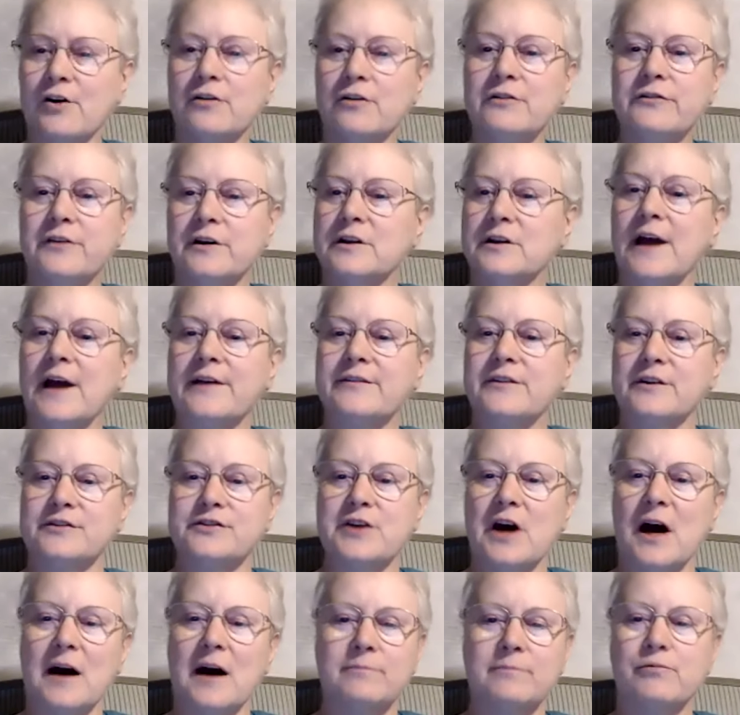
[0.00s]
heard they're like the
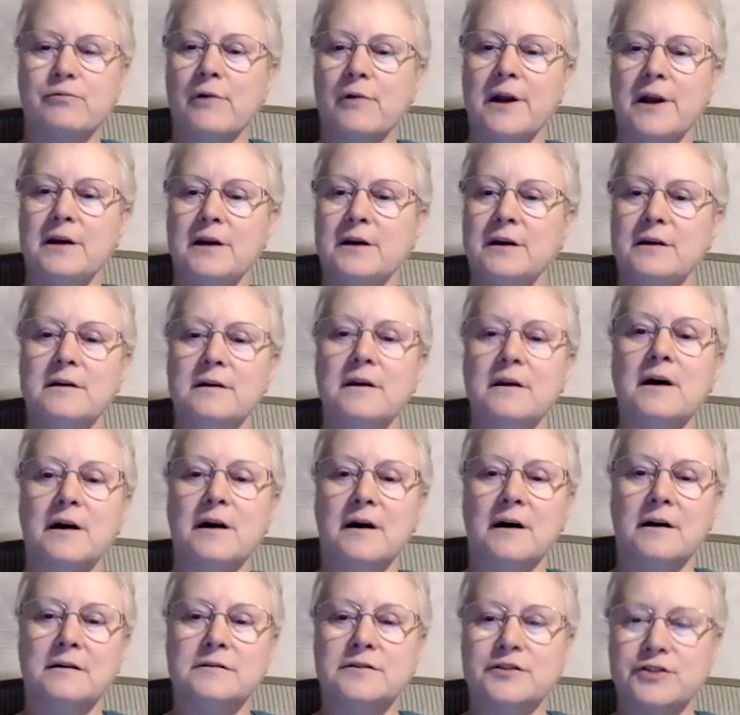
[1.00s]
top rated
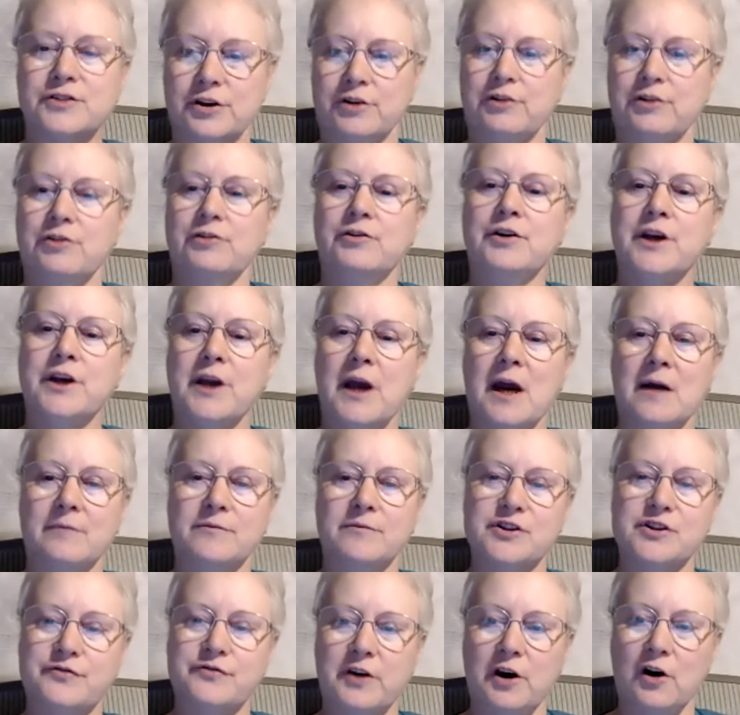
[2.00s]
uh, security
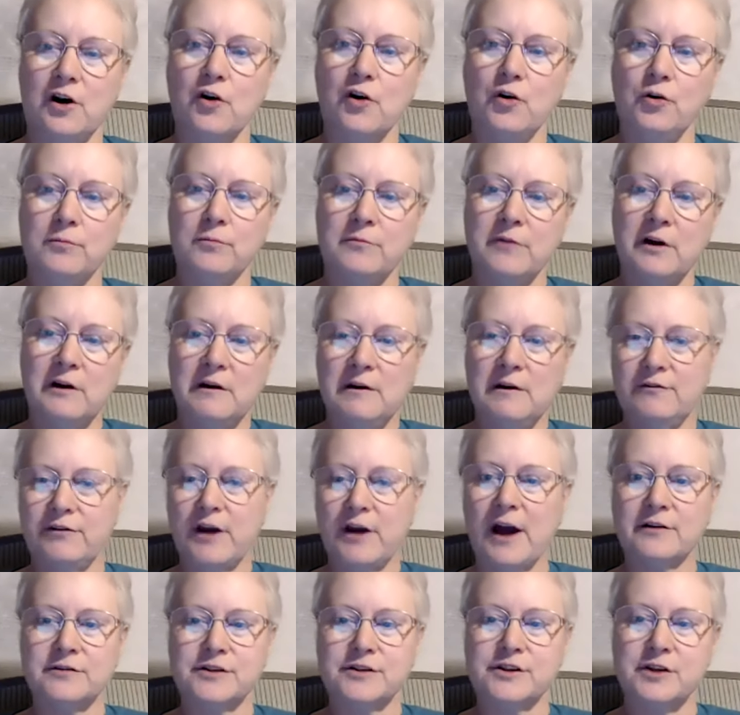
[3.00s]
cameras for your home
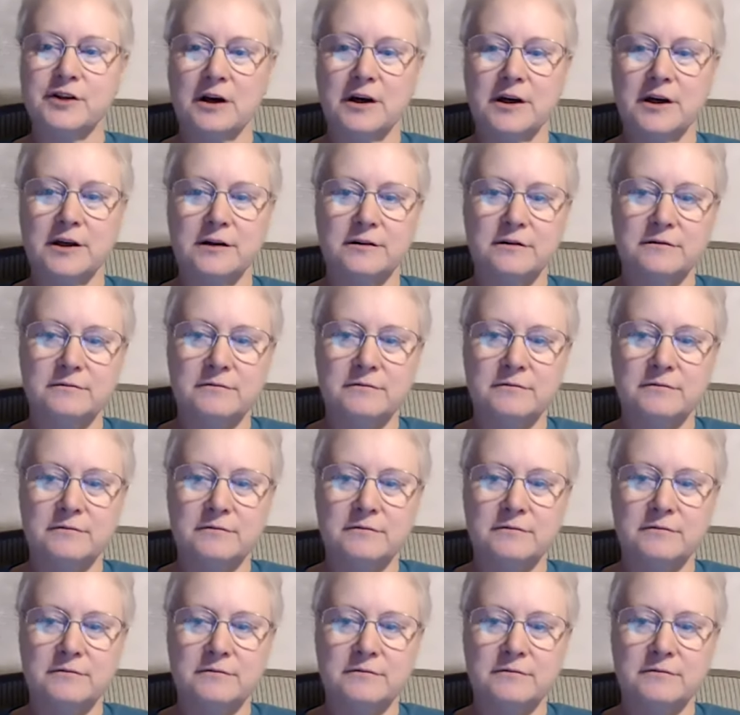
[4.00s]
outside.